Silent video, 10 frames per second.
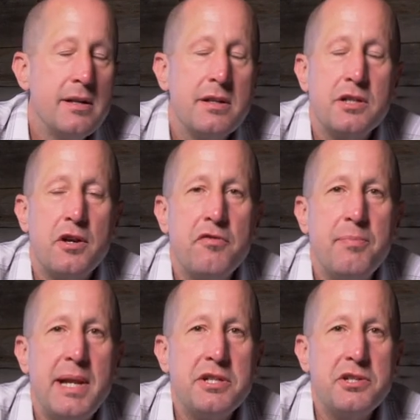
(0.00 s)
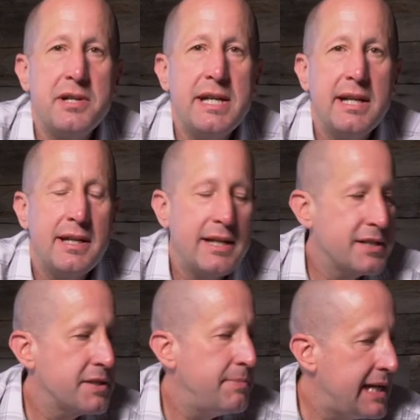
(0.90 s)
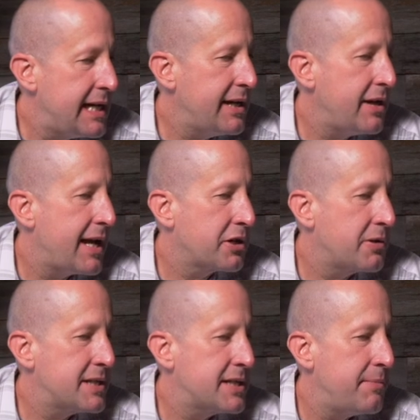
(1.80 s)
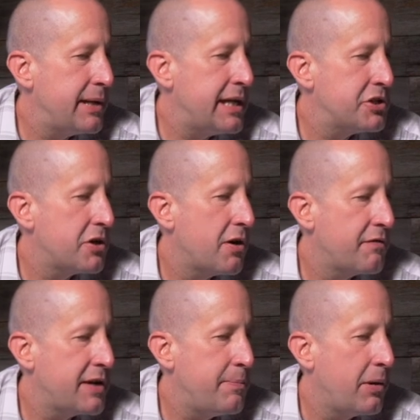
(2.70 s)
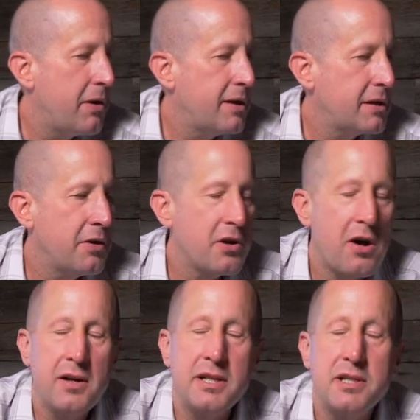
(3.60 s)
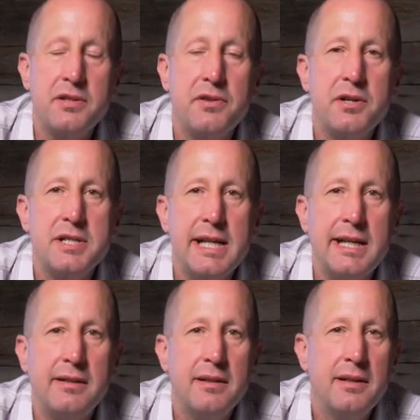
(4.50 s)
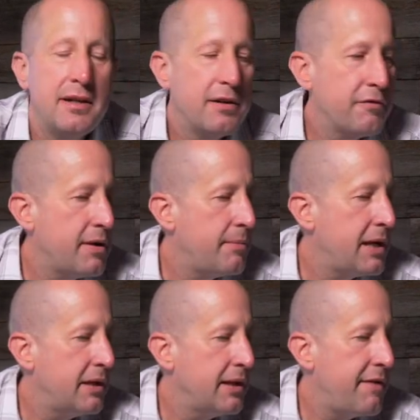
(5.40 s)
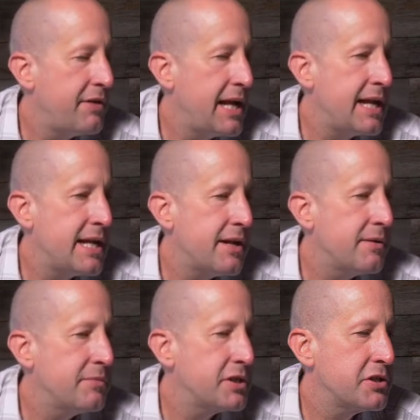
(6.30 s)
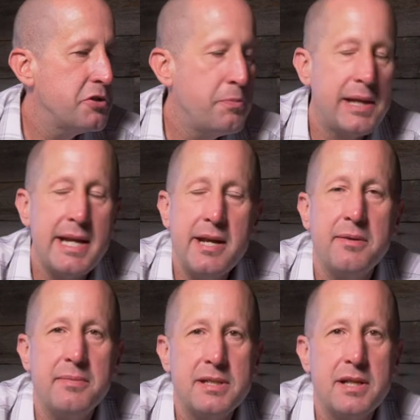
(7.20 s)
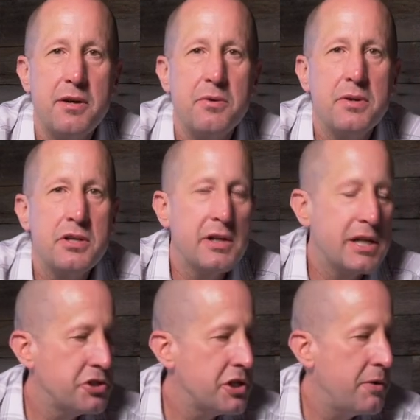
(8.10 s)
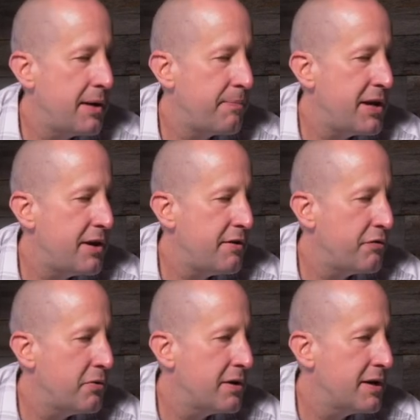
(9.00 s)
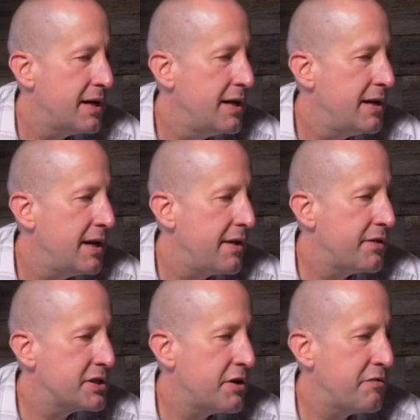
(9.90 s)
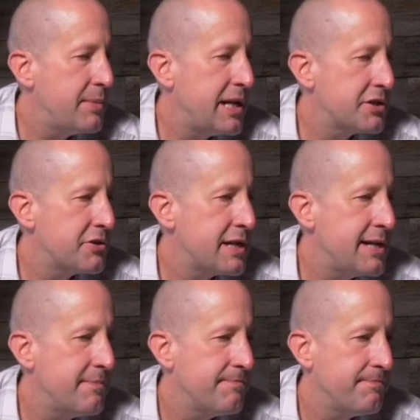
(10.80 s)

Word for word: Surf Ministry is meeting at Crescent Beach R V Park on August the thirteenth. From eleven a m to two p m And so you can show up there for uh, the surf ministry.